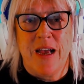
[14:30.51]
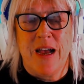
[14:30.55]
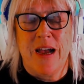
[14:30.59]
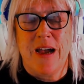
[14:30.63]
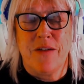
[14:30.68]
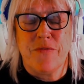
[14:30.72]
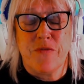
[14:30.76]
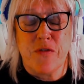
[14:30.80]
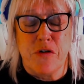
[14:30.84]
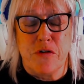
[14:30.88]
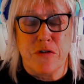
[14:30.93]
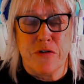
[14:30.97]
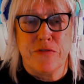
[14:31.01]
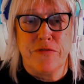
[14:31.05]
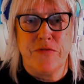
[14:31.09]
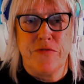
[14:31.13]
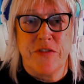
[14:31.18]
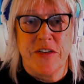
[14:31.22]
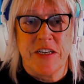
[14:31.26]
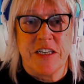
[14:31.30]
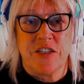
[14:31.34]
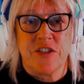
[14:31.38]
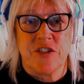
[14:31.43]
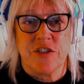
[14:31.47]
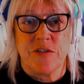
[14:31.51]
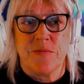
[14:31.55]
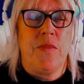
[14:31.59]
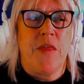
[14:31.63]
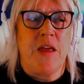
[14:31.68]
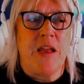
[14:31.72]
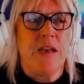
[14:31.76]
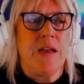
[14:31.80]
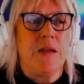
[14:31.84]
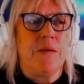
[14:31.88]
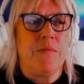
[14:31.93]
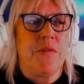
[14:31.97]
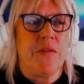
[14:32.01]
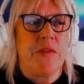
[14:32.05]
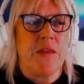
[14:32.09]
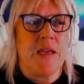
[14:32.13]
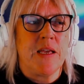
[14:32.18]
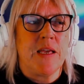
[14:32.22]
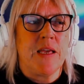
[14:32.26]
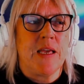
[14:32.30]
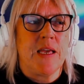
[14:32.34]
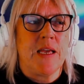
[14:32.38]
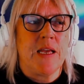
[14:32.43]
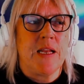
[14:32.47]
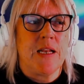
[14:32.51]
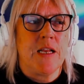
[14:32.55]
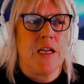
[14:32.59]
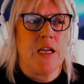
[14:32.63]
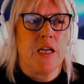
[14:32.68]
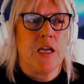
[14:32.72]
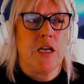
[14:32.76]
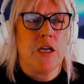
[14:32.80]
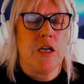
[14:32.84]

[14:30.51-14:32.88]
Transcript: I've got conviction. Then I'm thinking,